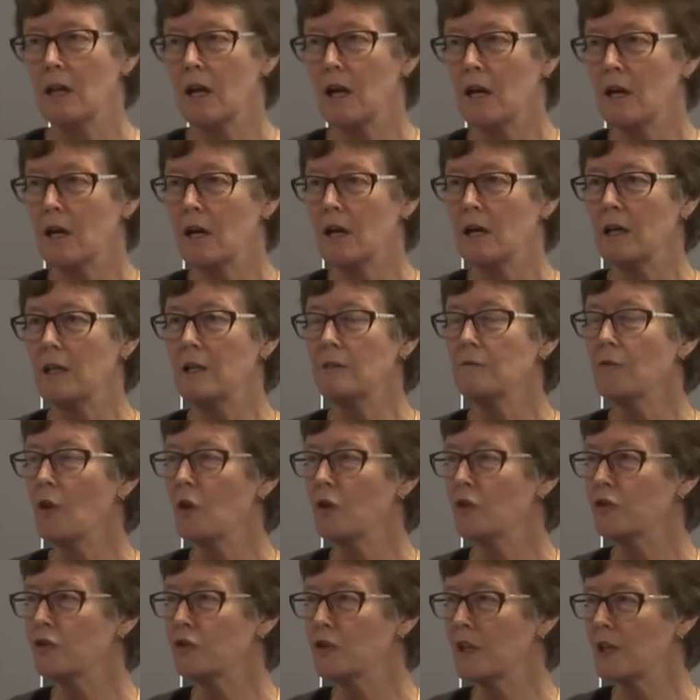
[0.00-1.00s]
uh,
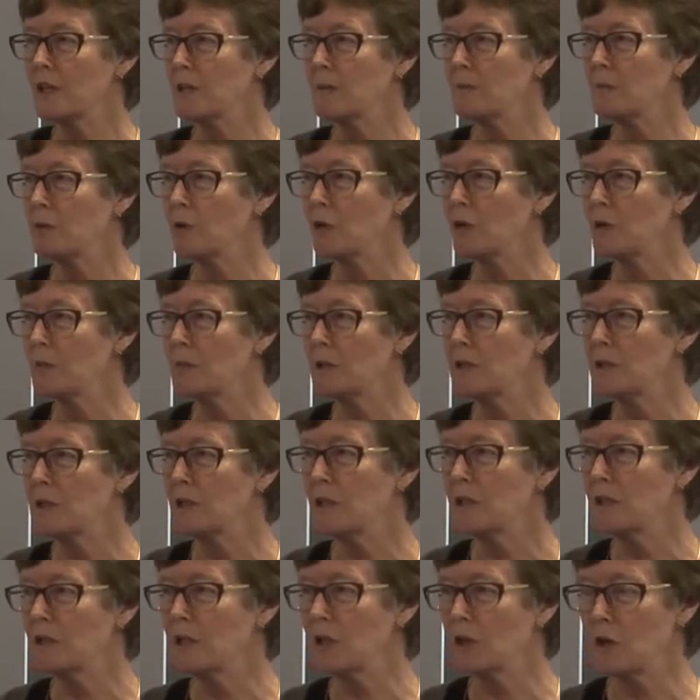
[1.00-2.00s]
involuntary unemployment
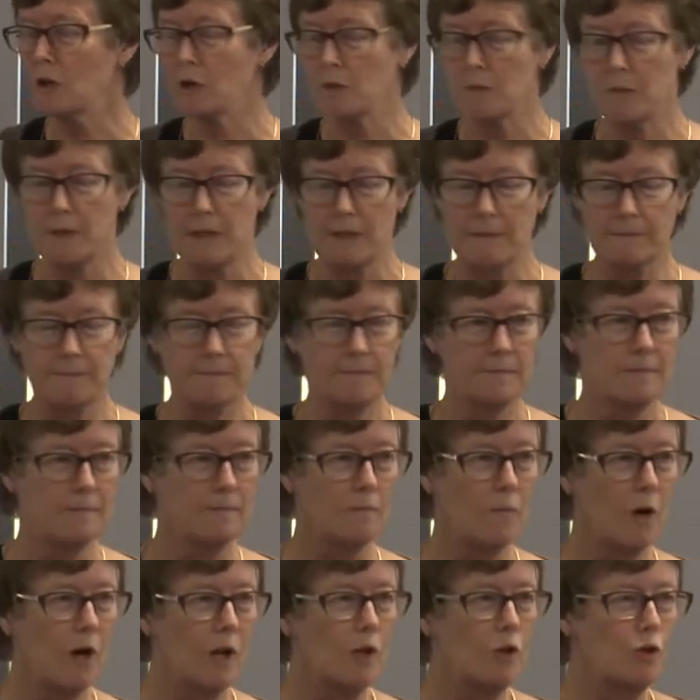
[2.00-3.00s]
in the economy,
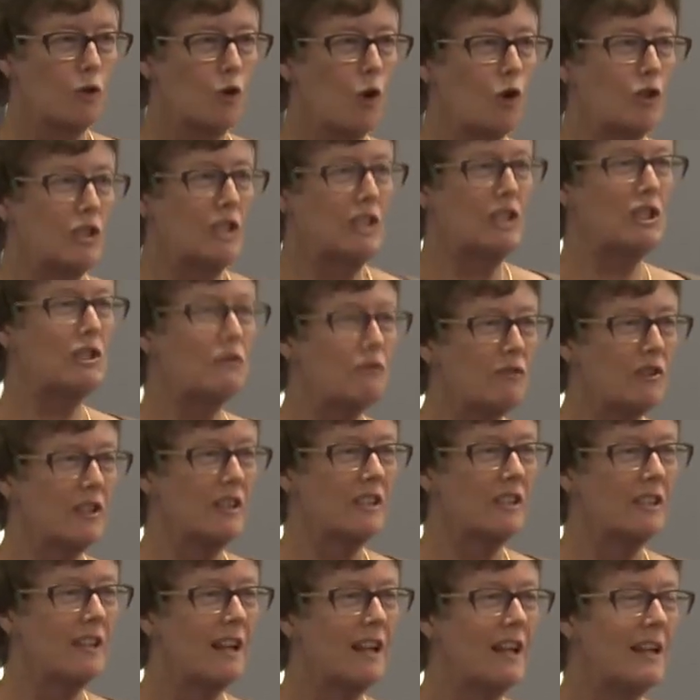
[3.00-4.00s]
why you're not
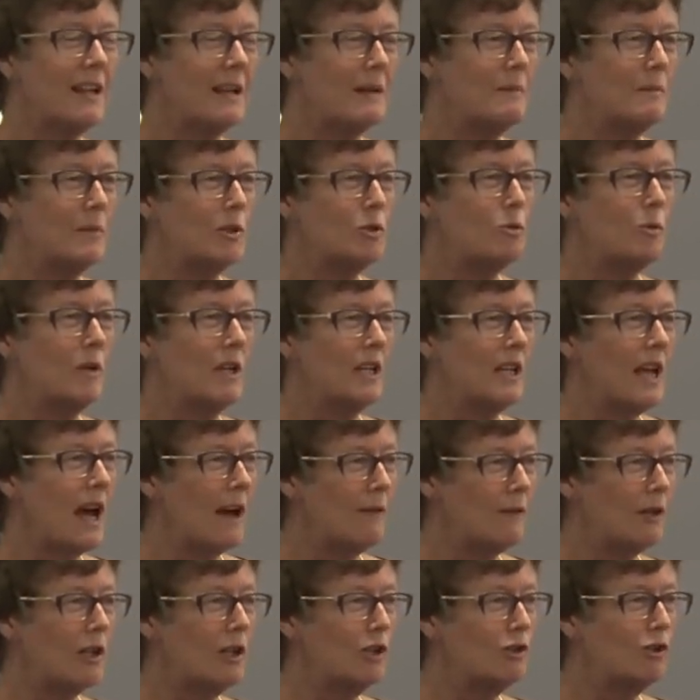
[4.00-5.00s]
indifferent between
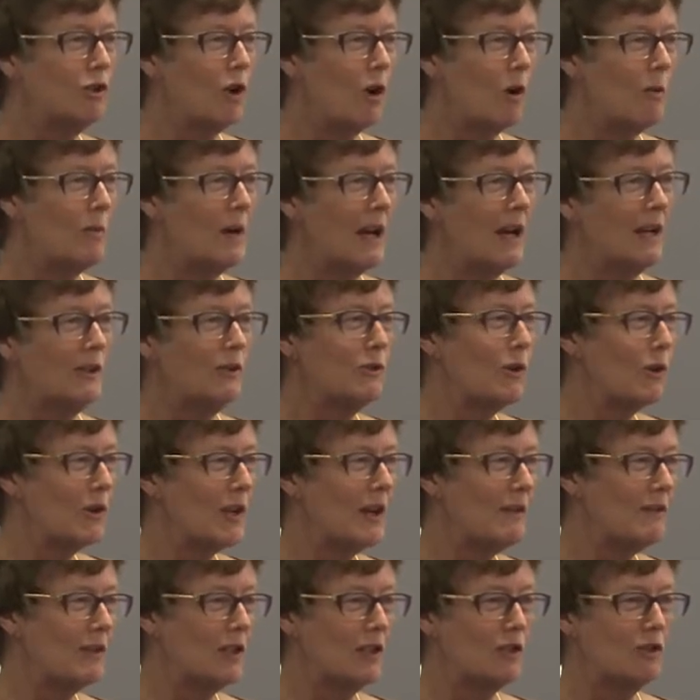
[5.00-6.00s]
having a job and not
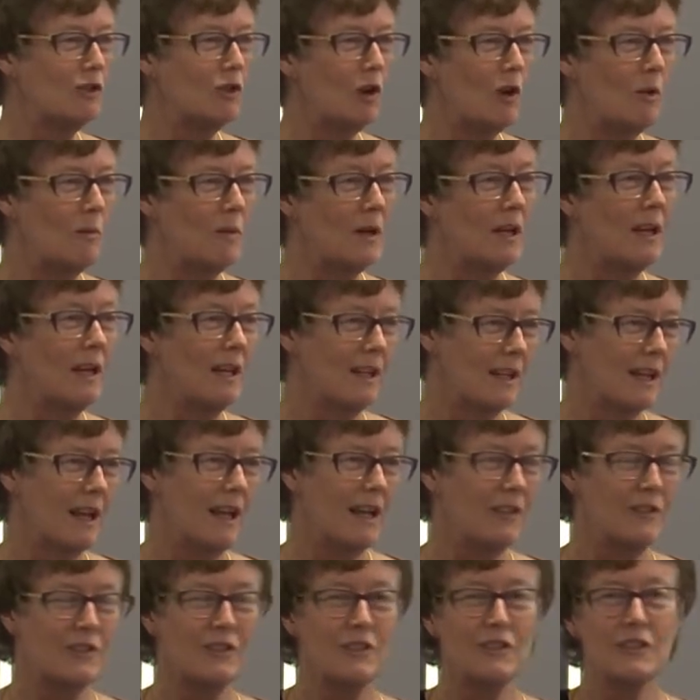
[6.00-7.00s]
having a job,
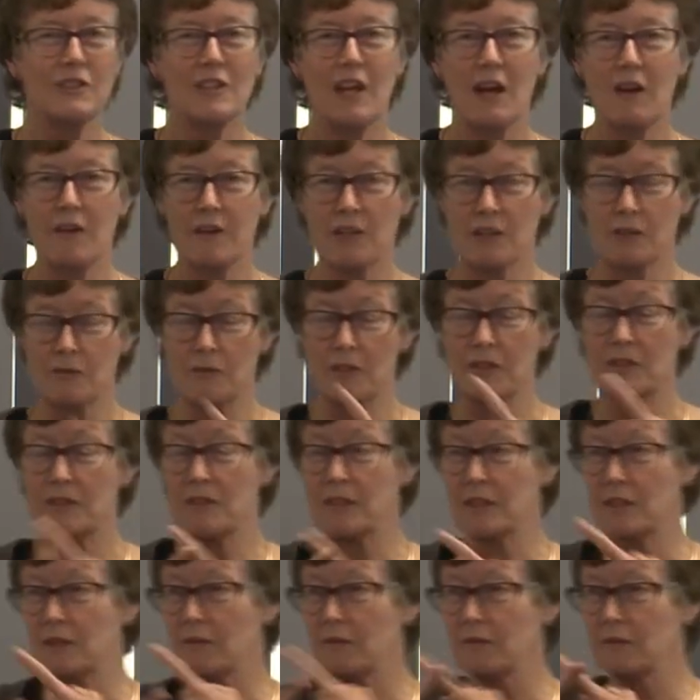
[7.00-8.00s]
as is
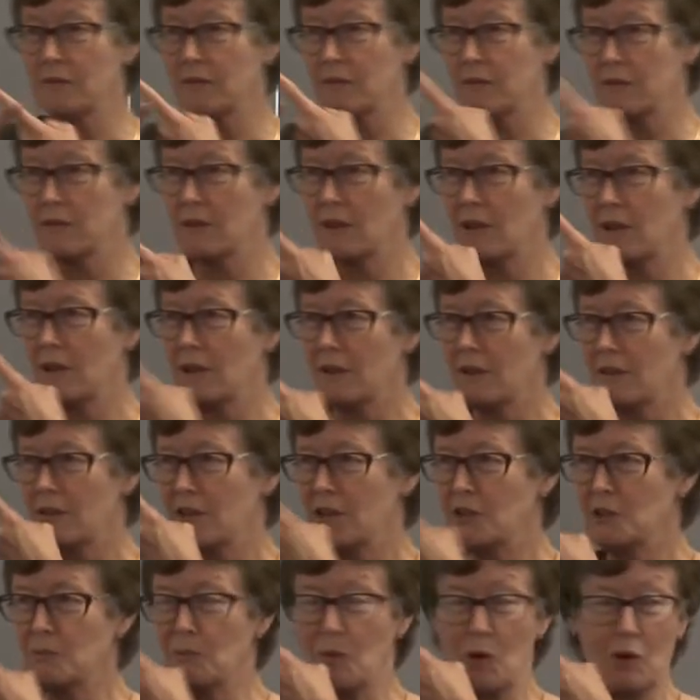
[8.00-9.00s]
characteristic of
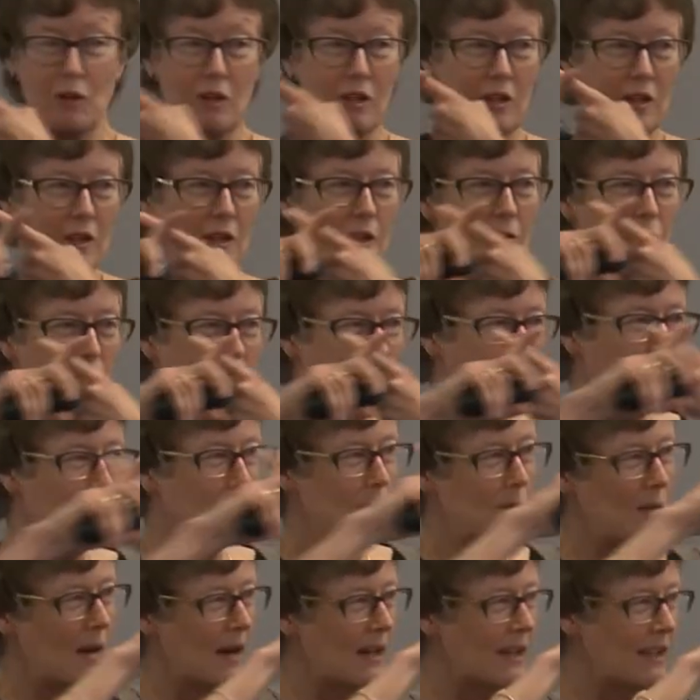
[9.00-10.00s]
this model of the
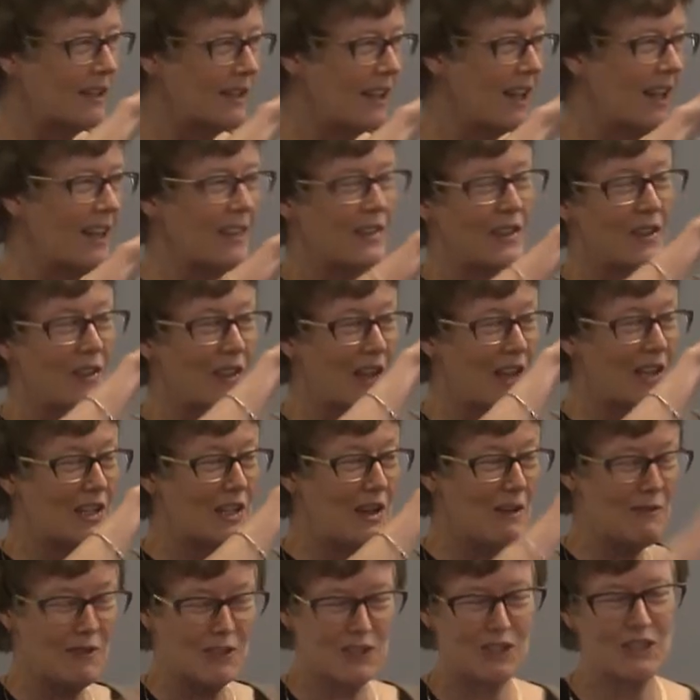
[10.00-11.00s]
labour market that they
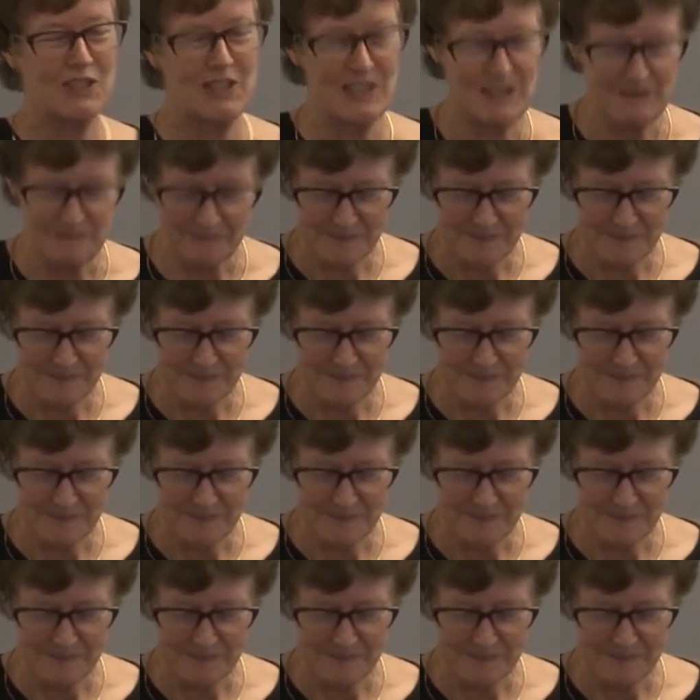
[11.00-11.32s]
never see.